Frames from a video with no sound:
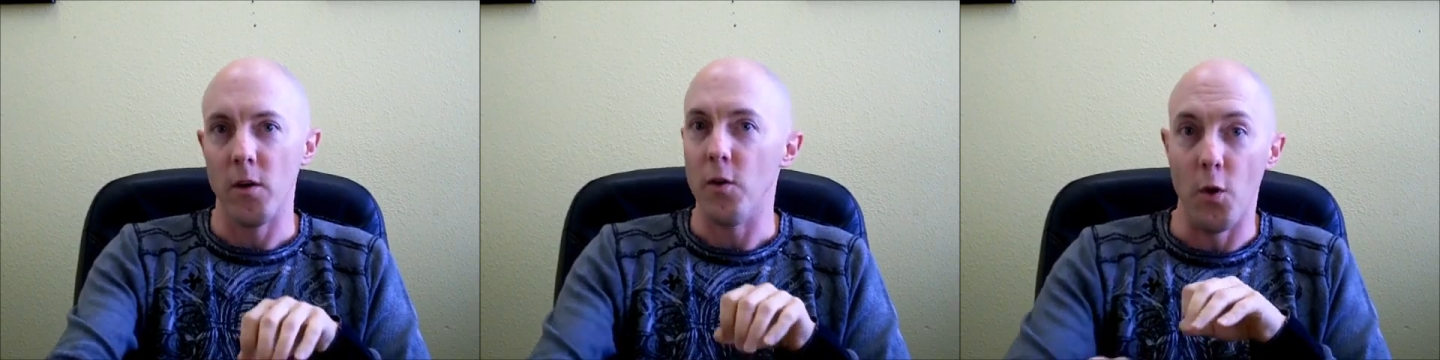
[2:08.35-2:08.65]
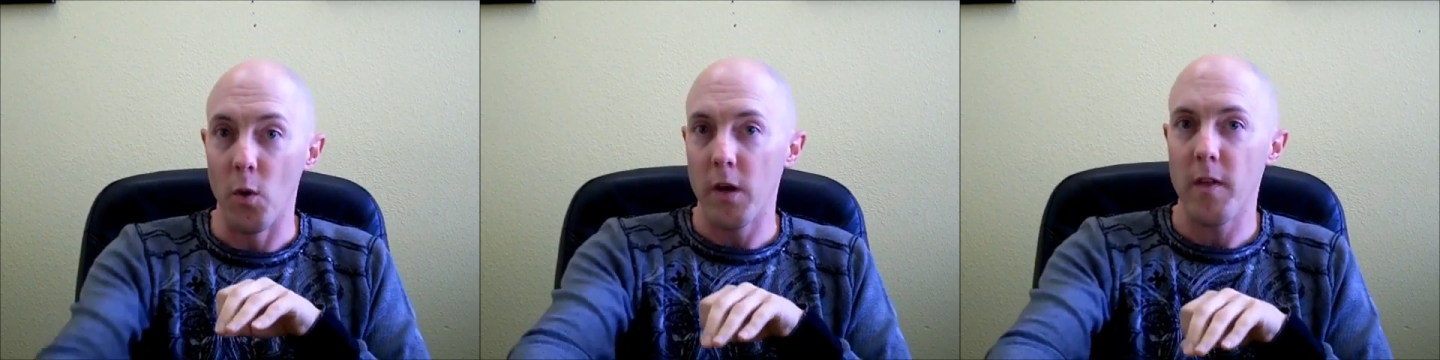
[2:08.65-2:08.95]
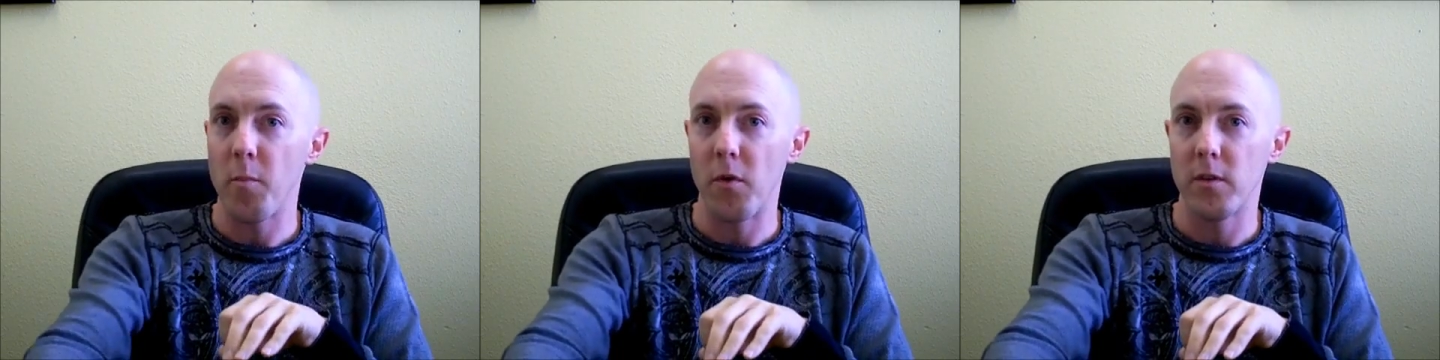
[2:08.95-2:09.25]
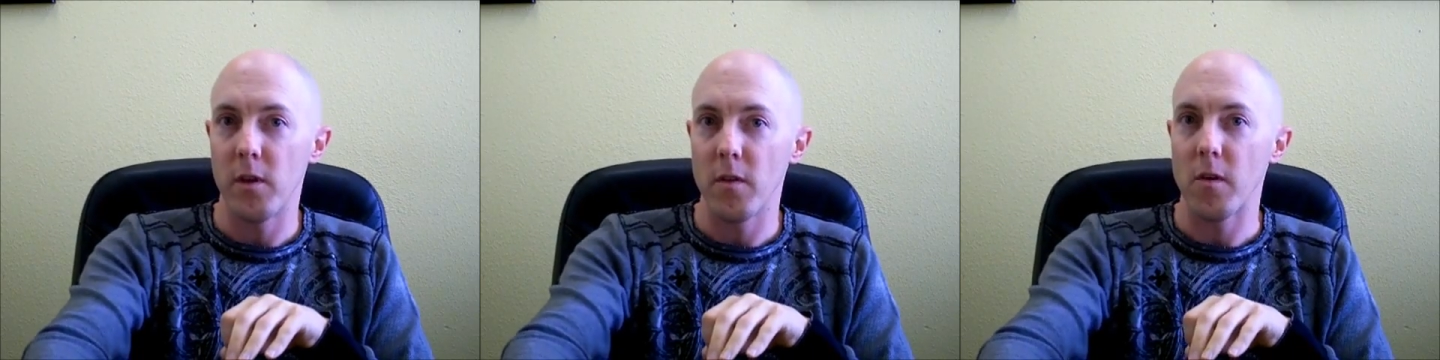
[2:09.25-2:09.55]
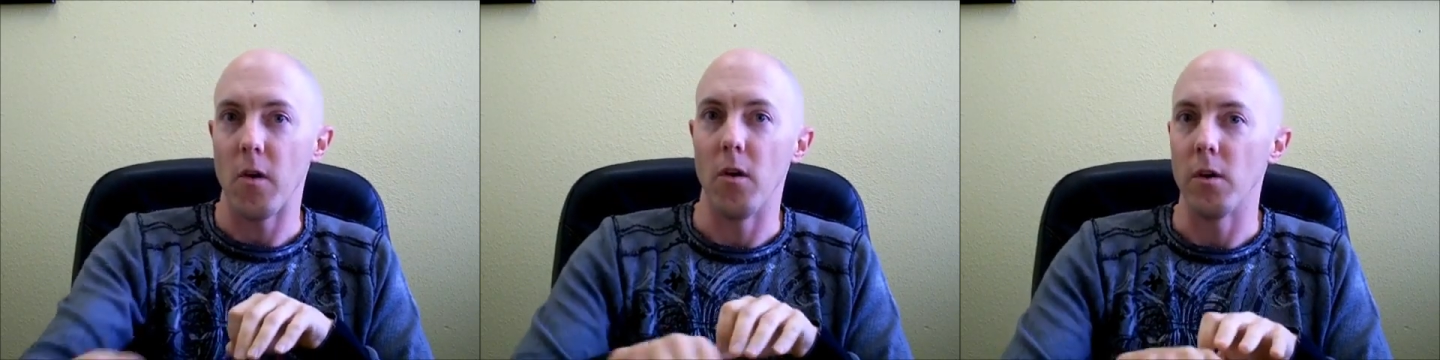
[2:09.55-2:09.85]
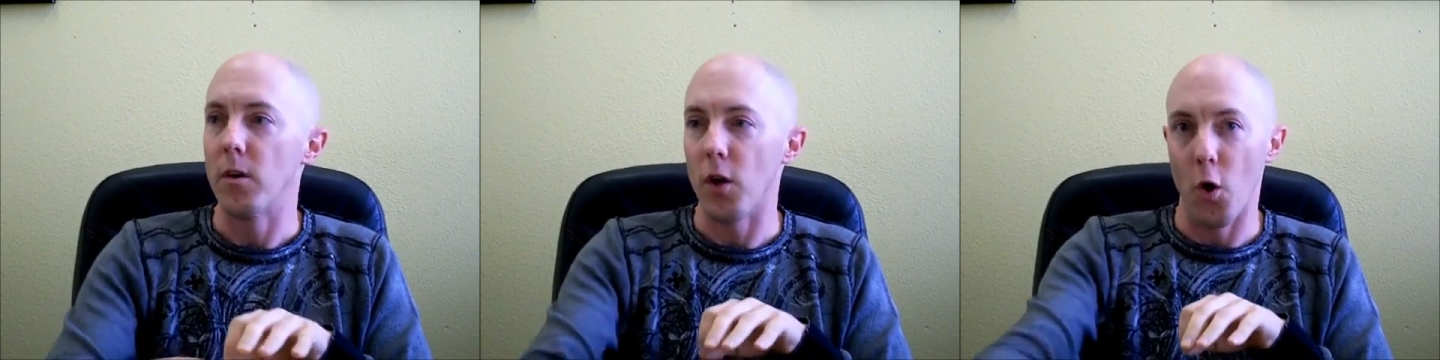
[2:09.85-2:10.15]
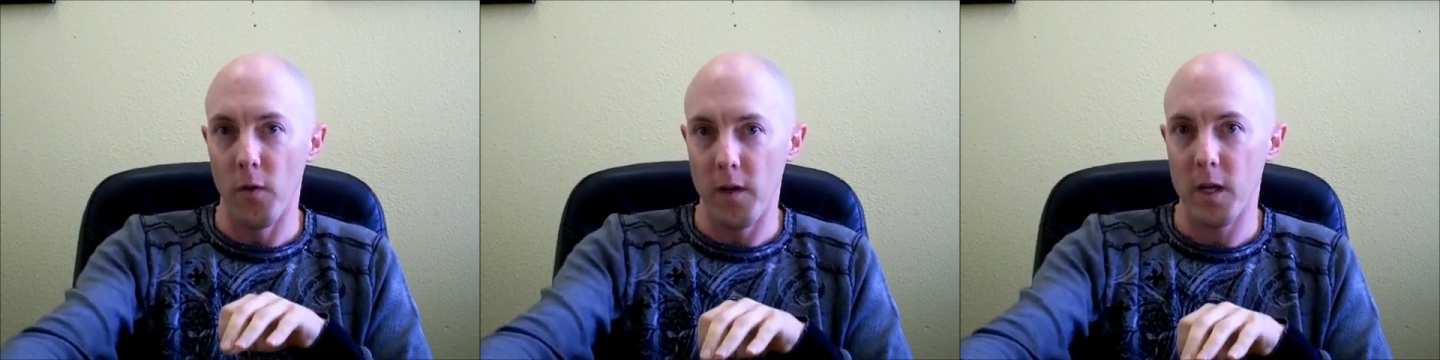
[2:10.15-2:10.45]
don't give that person another card, go to
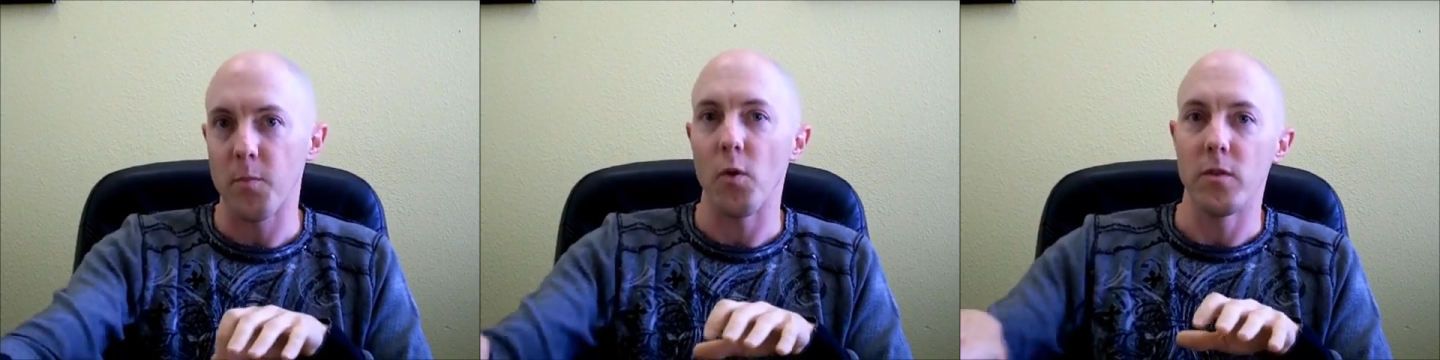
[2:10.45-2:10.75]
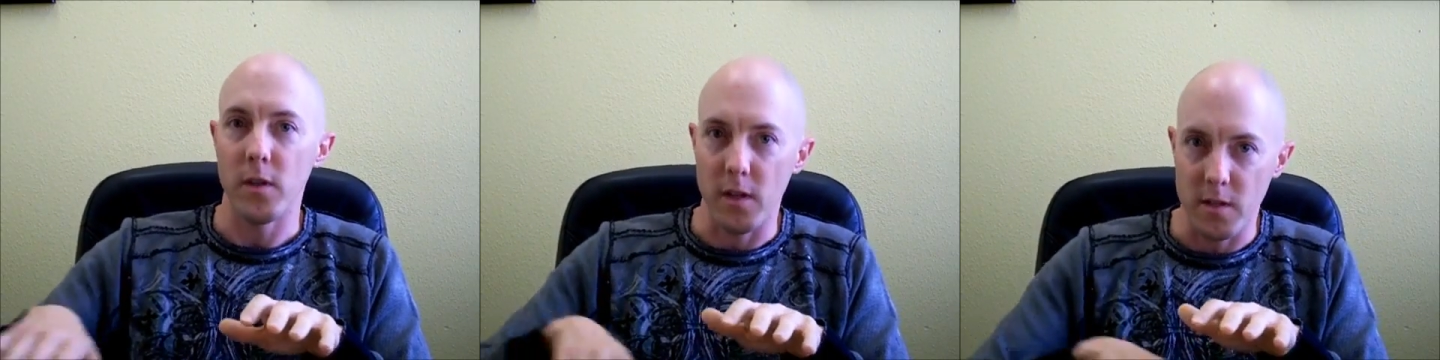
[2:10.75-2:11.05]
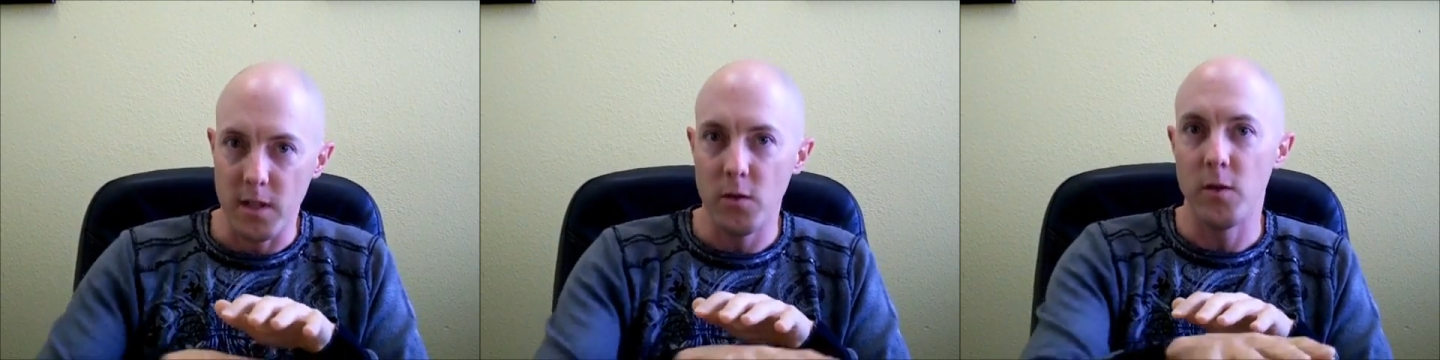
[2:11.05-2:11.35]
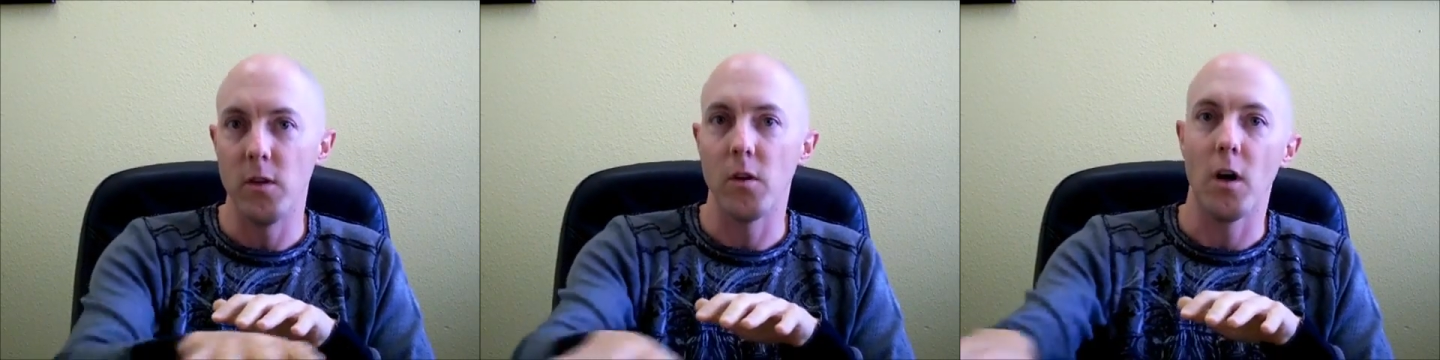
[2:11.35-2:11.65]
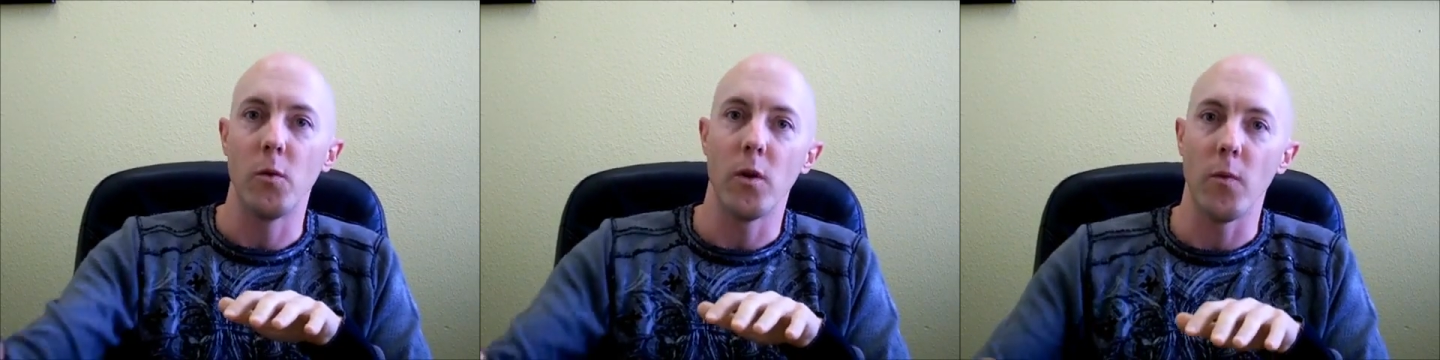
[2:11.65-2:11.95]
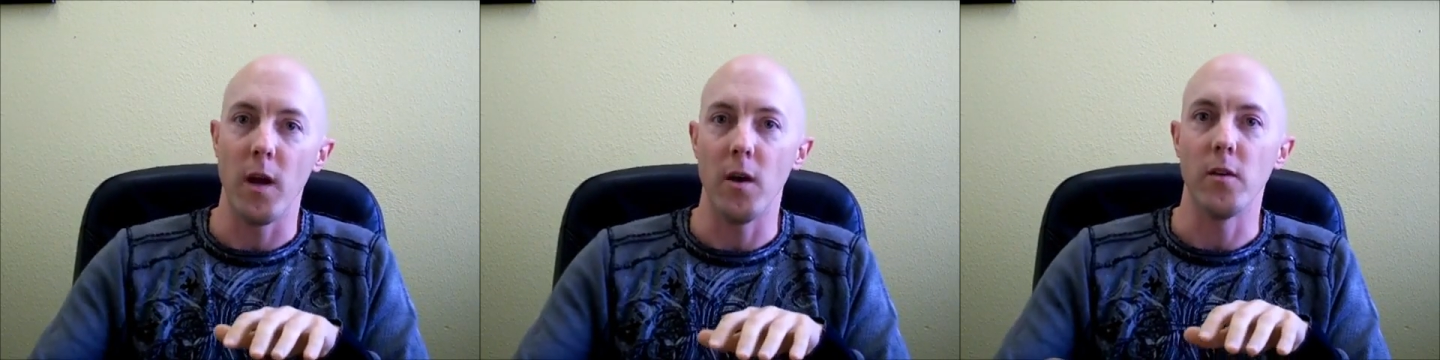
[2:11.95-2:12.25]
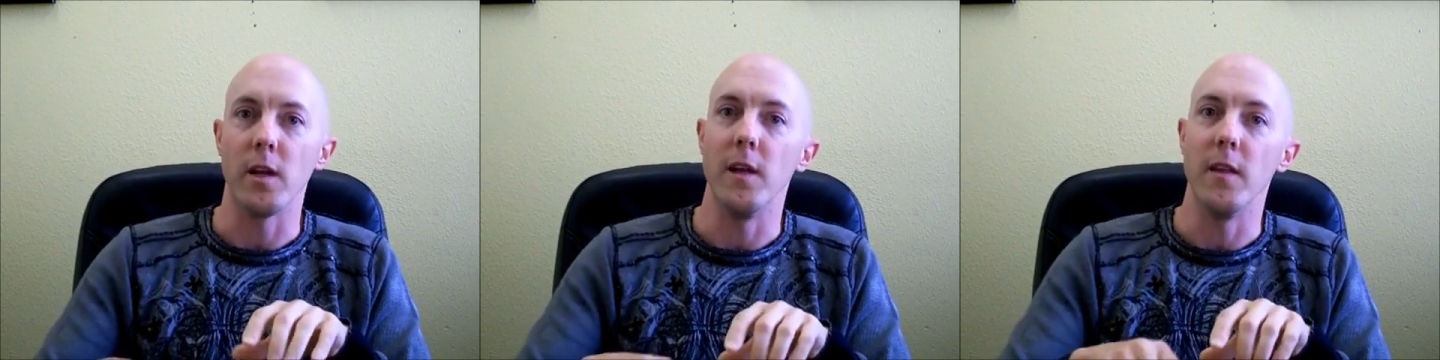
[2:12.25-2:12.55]
the next person, continue dealing all the way around,
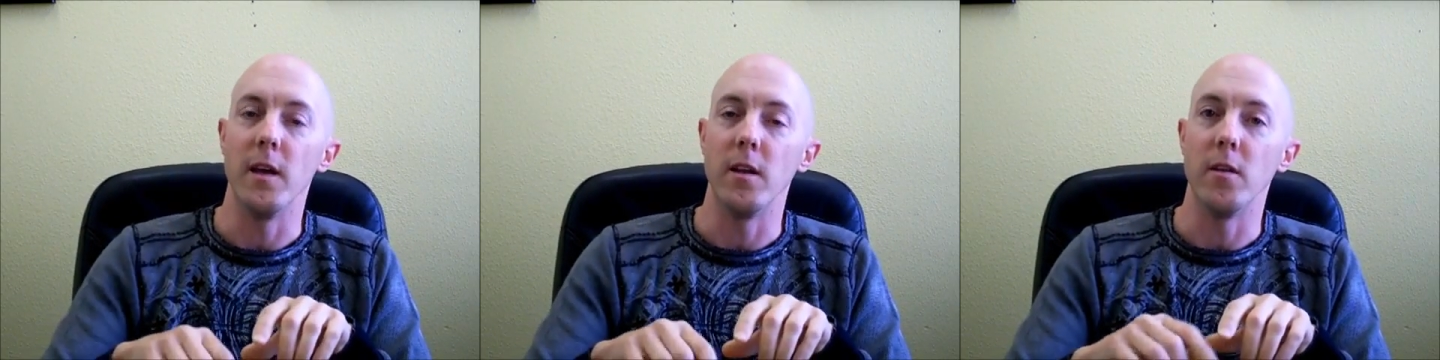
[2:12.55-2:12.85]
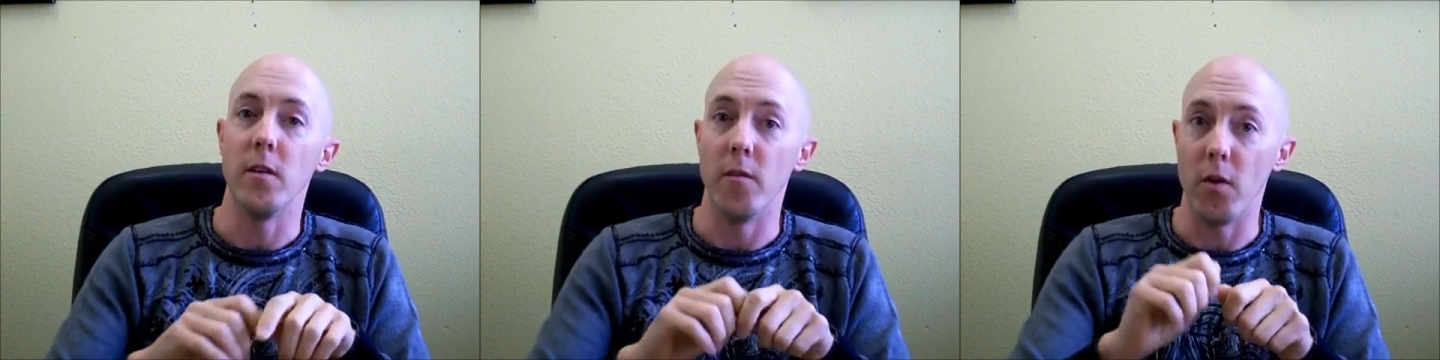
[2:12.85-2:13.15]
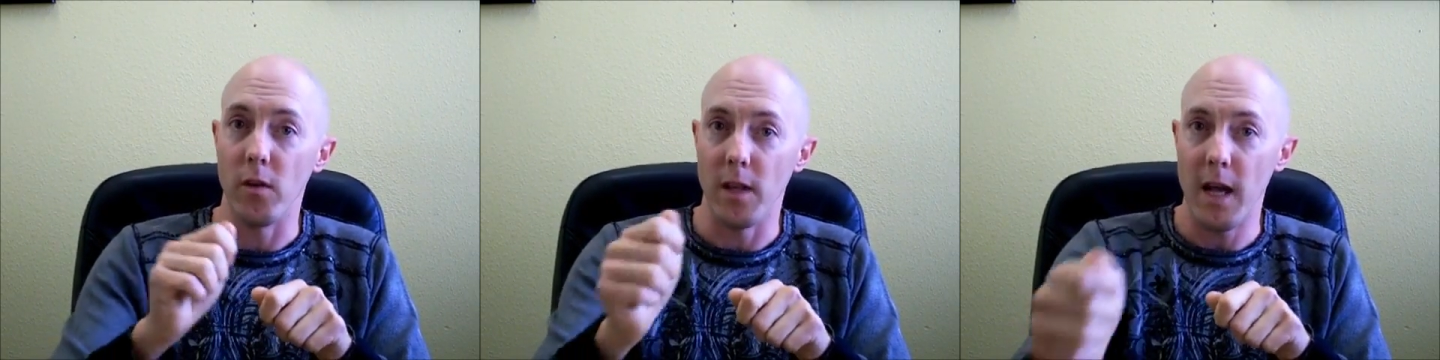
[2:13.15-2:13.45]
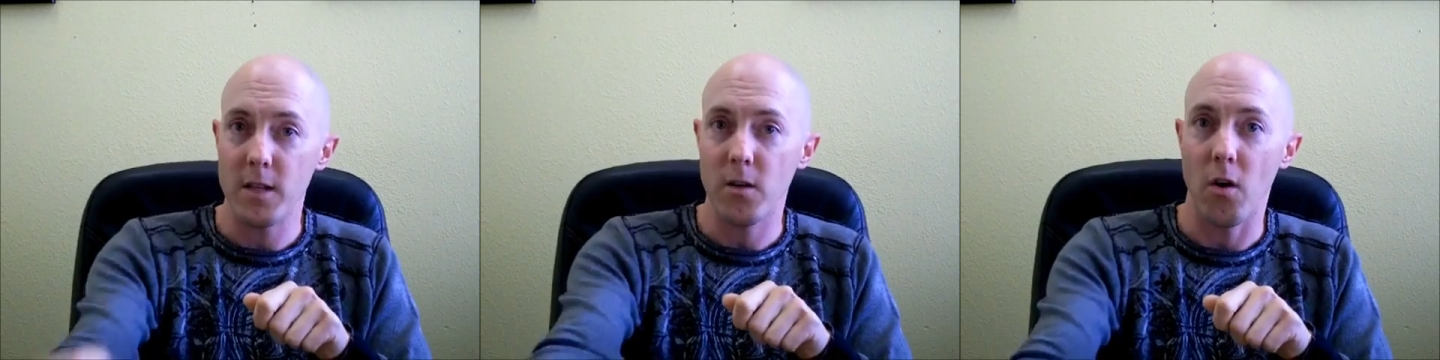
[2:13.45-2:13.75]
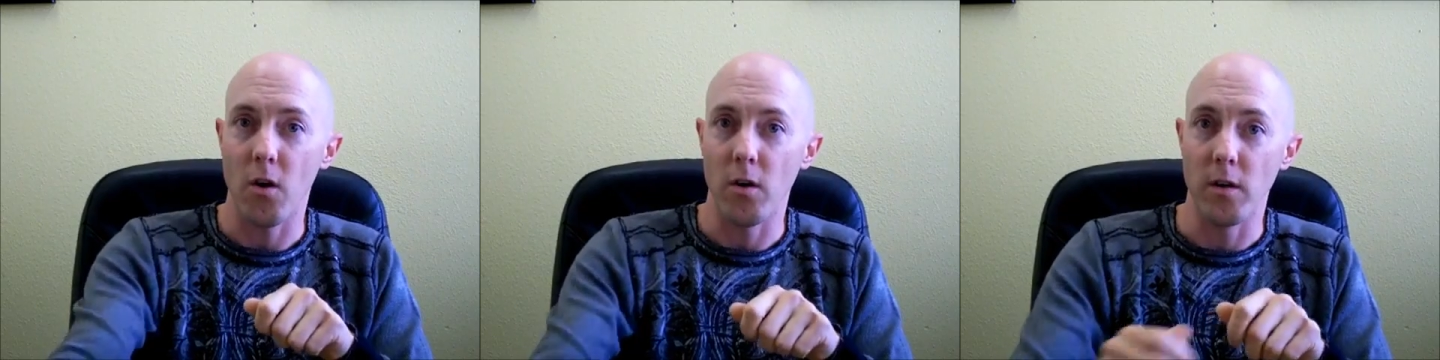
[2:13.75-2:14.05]
and then the very last card,